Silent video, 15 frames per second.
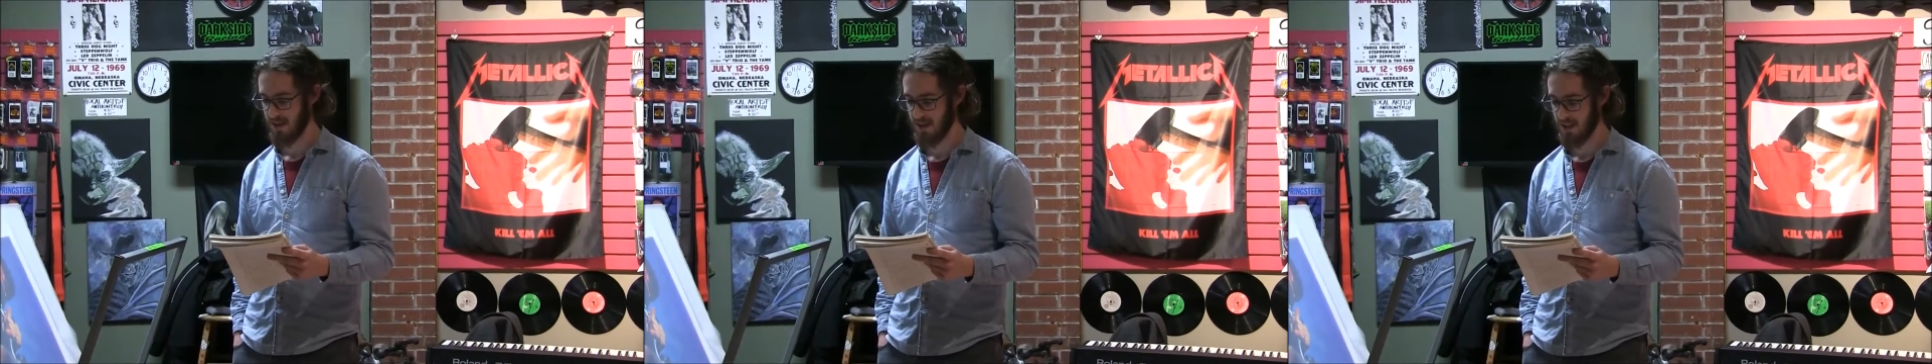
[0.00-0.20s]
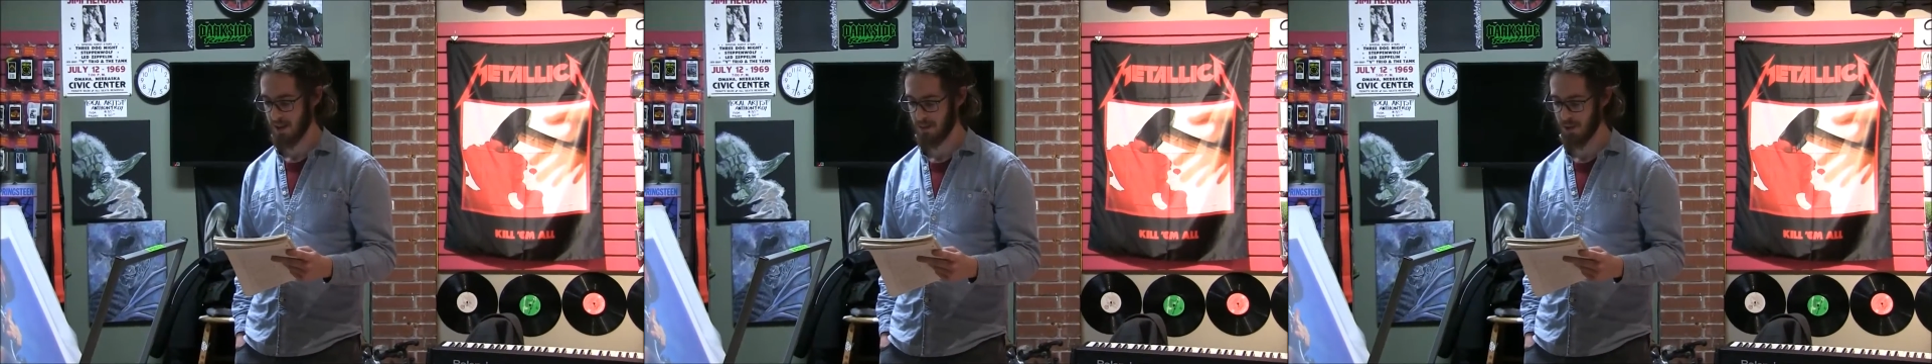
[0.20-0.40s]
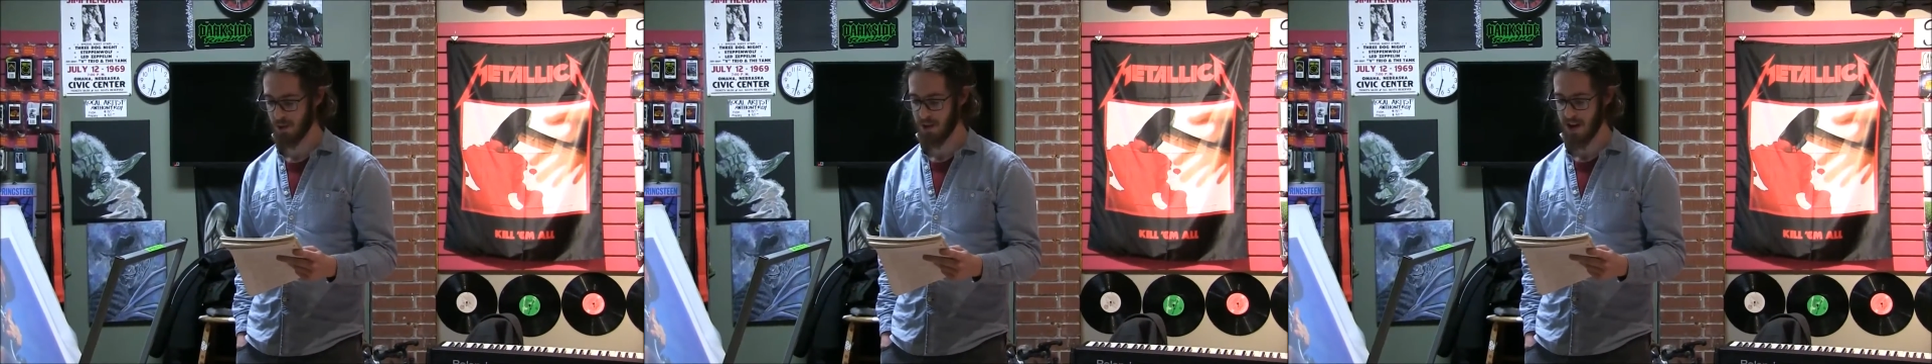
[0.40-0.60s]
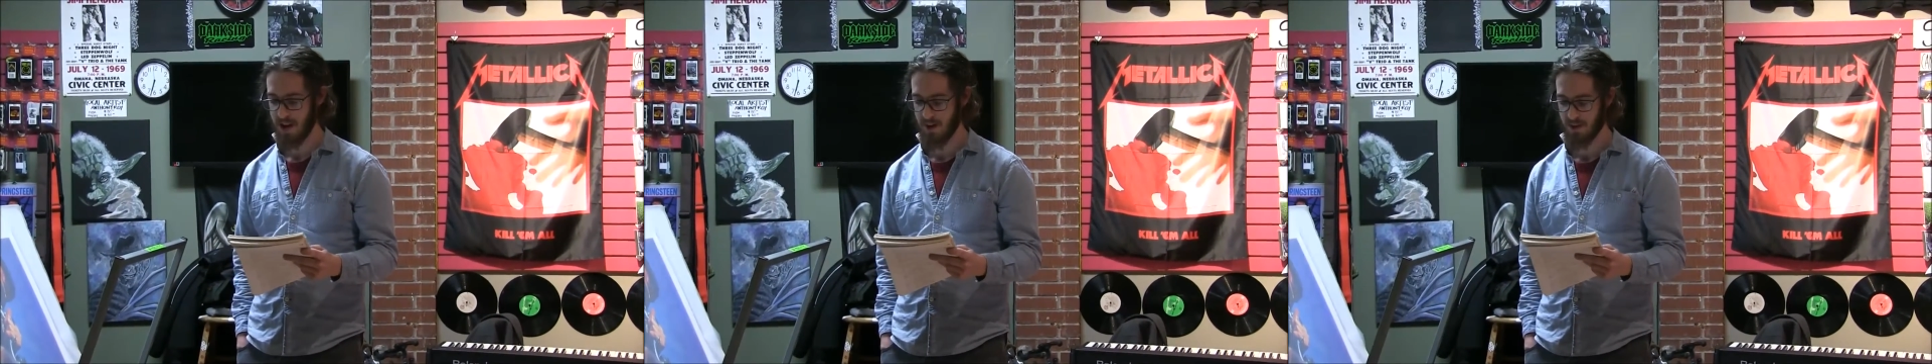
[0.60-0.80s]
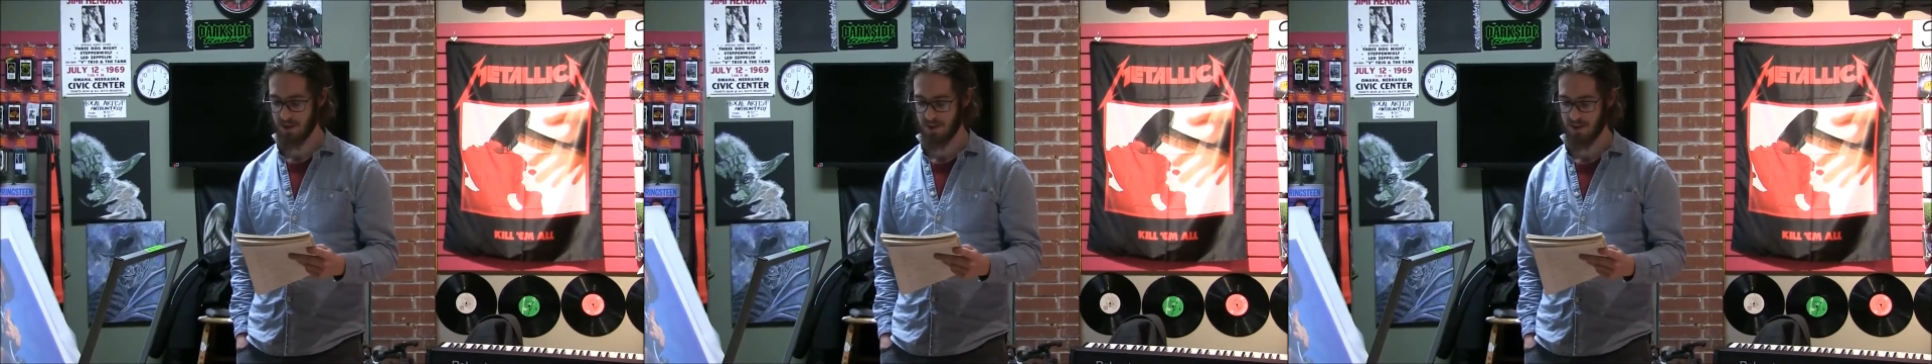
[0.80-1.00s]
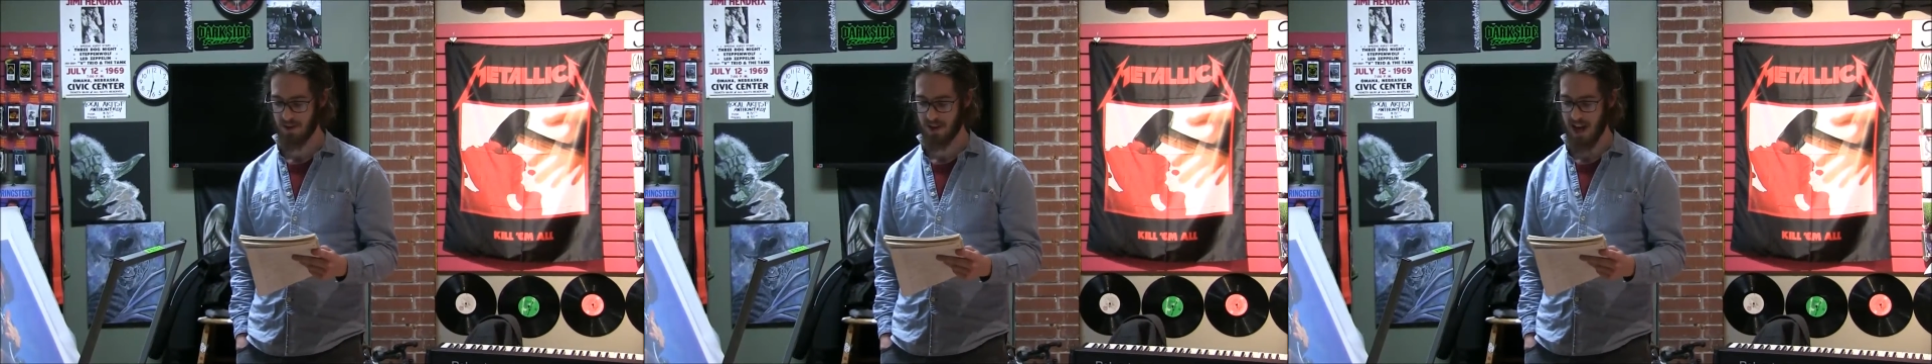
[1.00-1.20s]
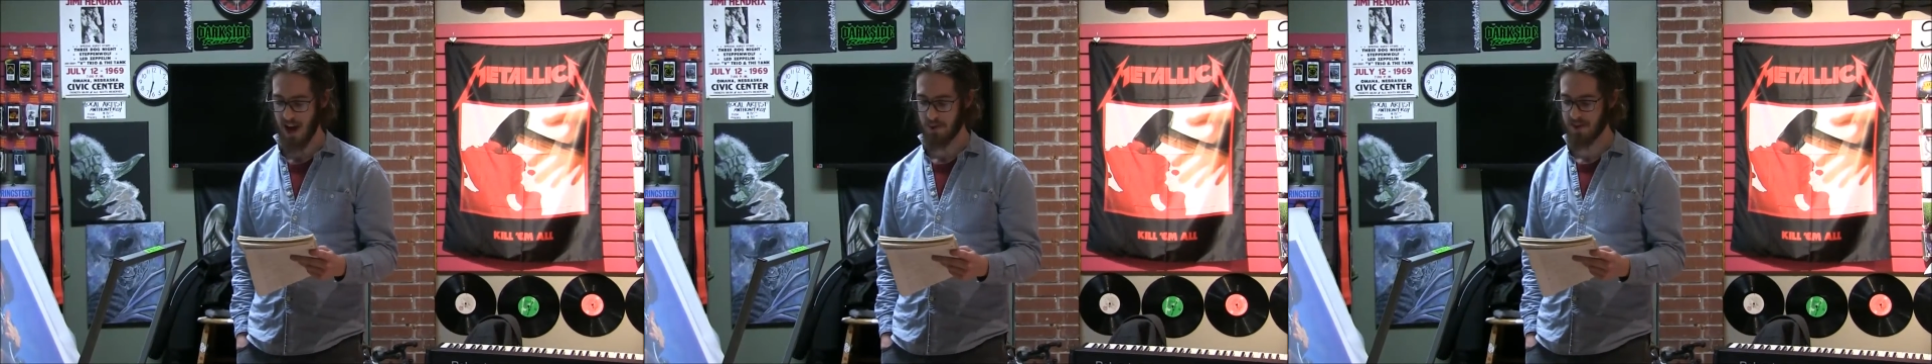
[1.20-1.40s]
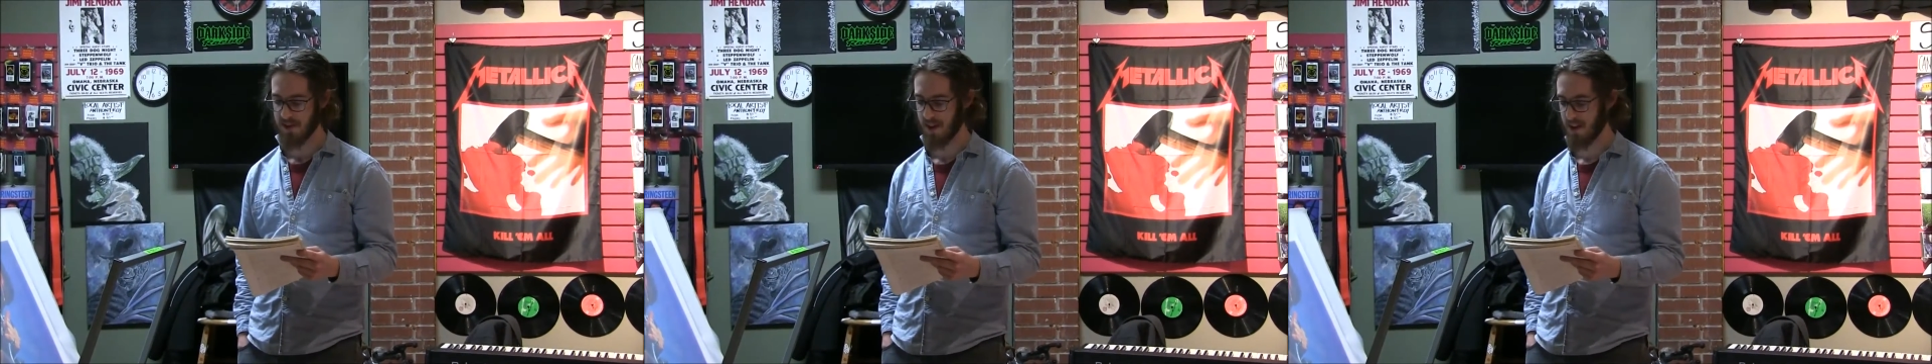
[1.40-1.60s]
They blew it out, and I
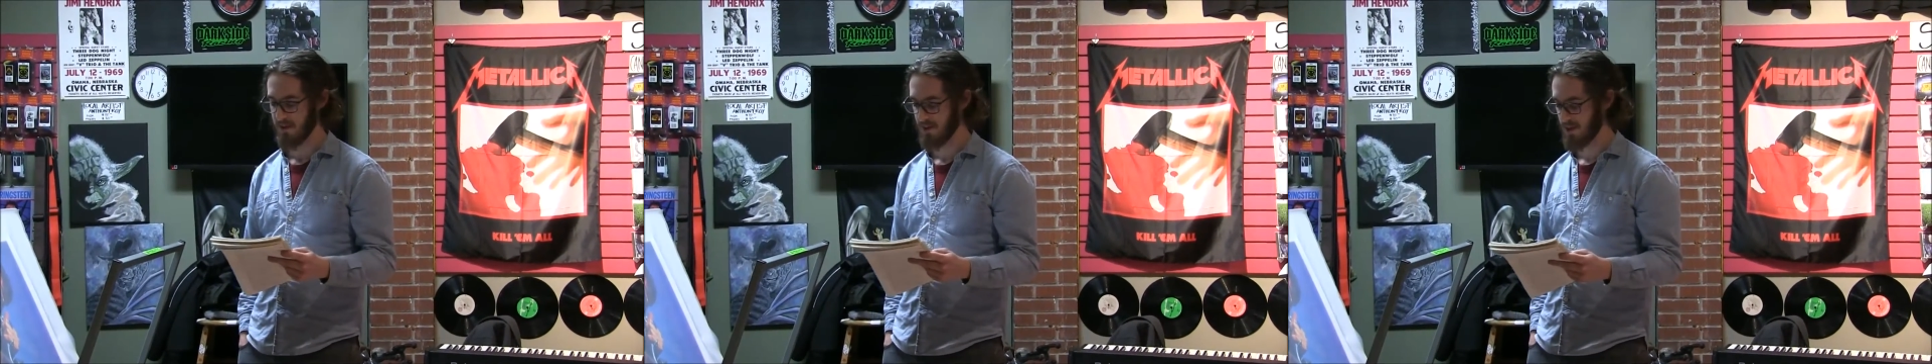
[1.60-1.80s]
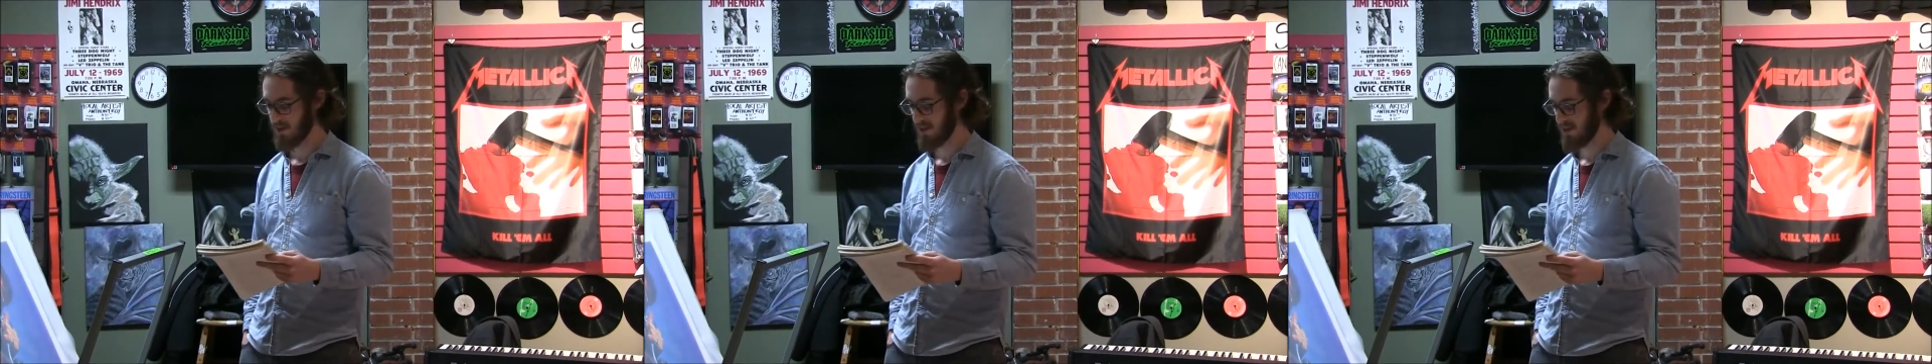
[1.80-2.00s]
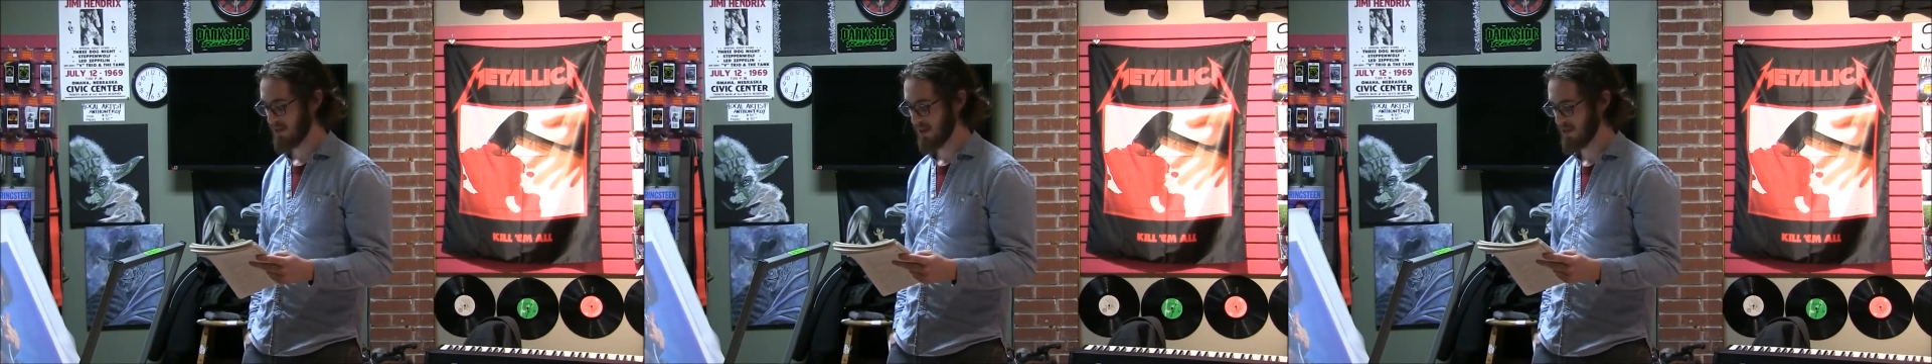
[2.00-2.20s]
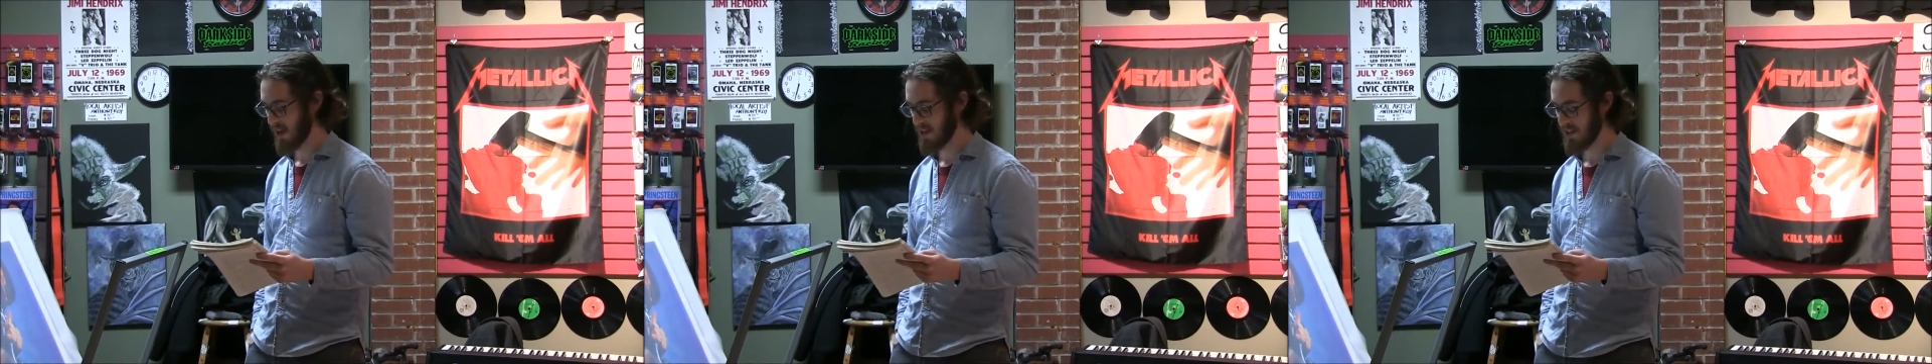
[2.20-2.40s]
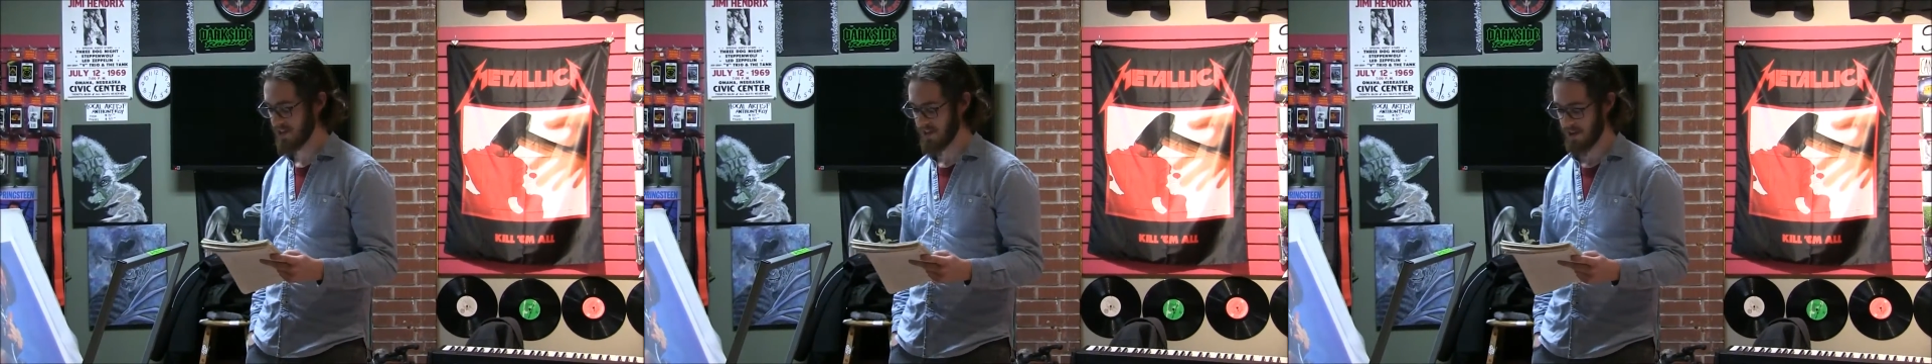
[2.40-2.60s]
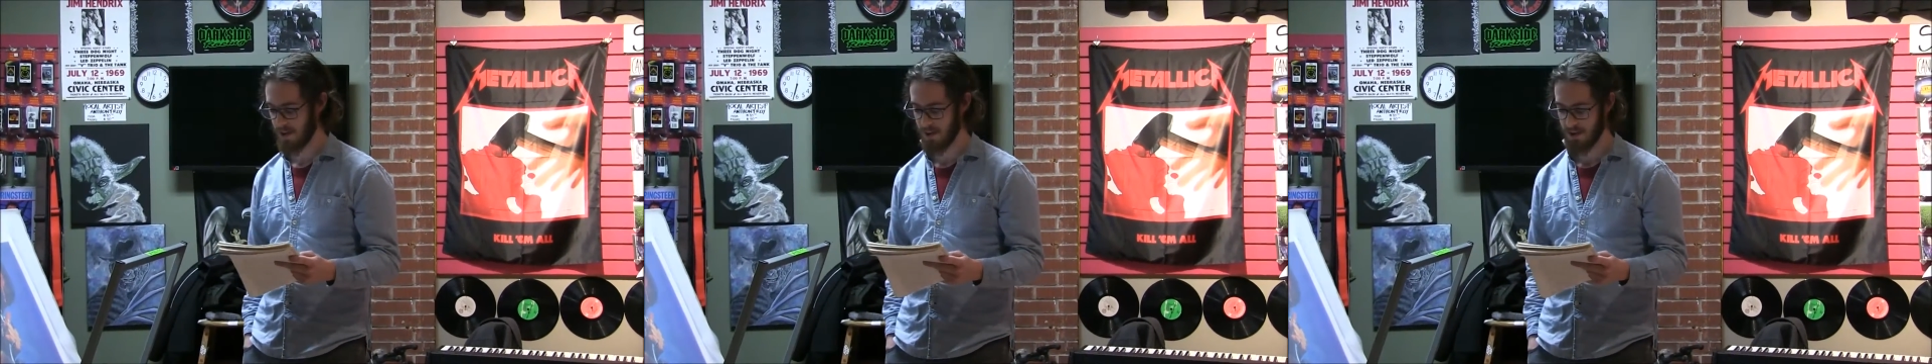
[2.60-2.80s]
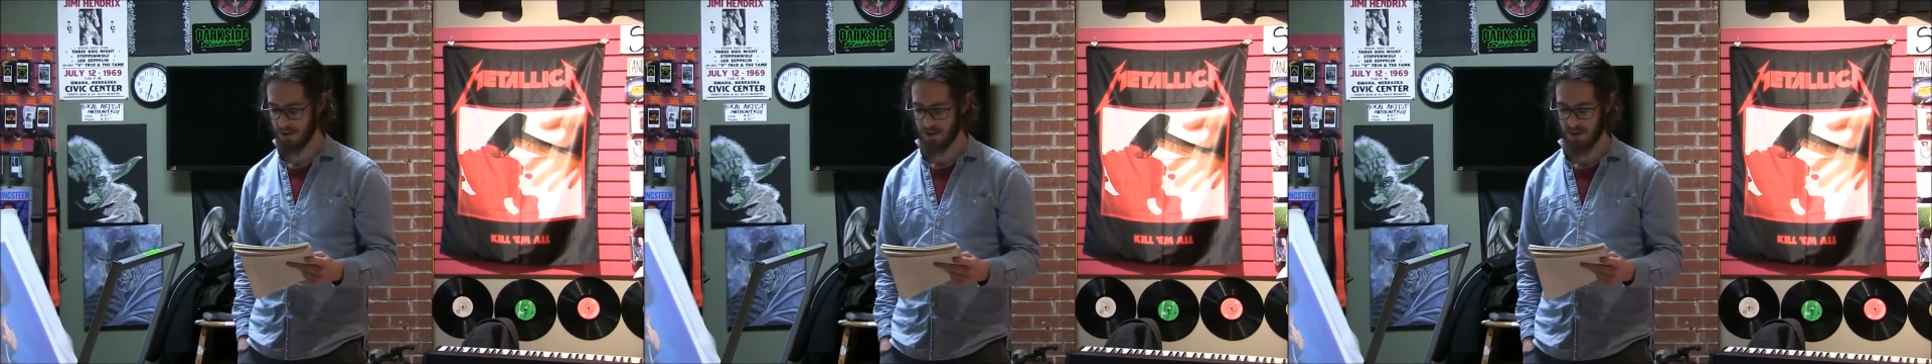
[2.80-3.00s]
was loved, and rightly so.